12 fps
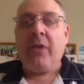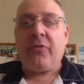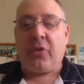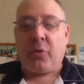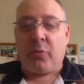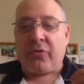
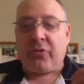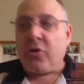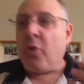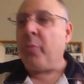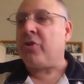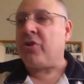so there was
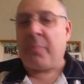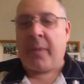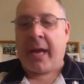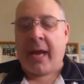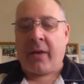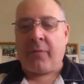so much
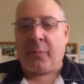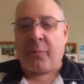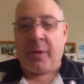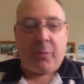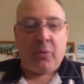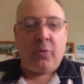demand for
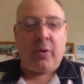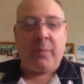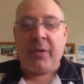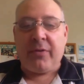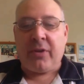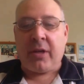people who had
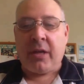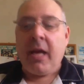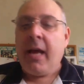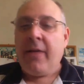missed it.